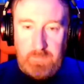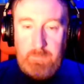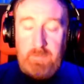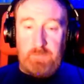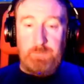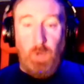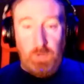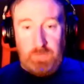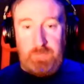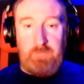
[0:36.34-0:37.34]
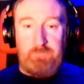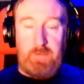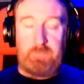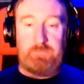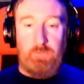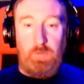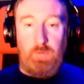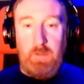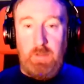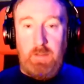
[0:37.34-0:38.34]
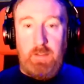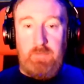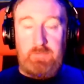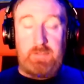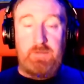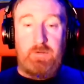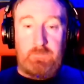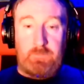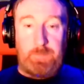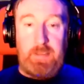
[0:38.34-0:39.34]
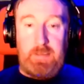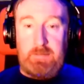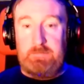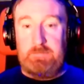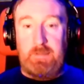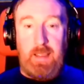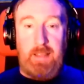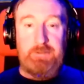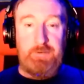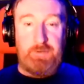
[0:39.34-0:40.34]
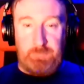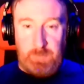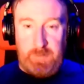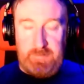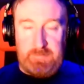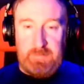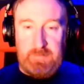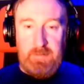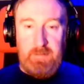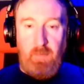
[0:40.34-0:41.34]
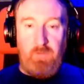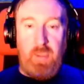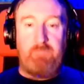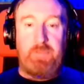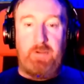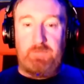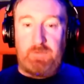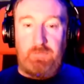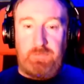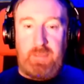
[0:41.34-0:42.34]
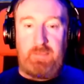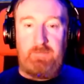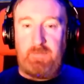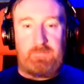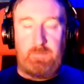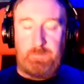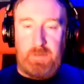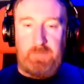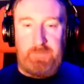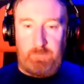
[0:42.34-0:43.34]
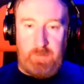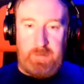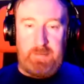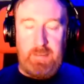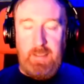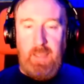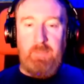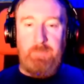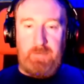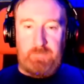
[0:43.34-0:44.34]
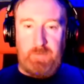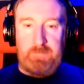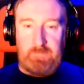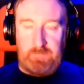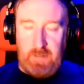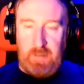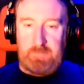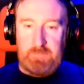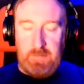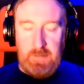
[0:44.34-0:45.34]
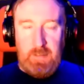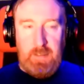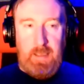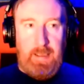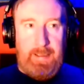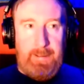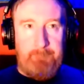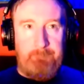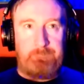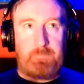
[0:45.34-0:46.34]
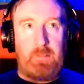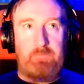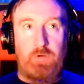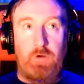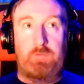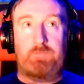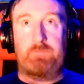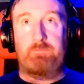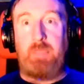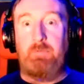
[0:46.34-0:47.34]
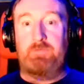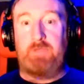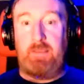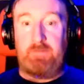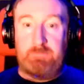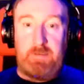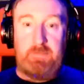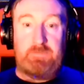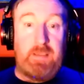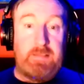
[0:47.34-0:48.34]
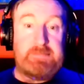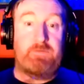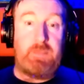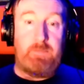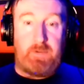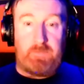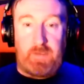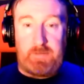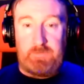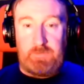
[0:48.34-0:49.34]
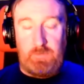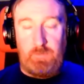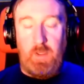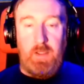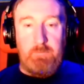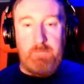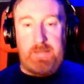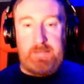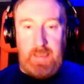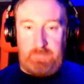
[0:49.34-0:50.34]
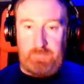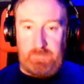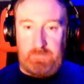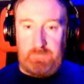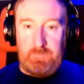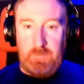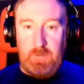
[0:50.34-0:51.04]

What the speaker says: the most important thing, first of all, is that you can speak and you can read. If you have those two things, it's the perfect way and the best way to start. Of course, people say to me, it's easy for me because I can do many accents,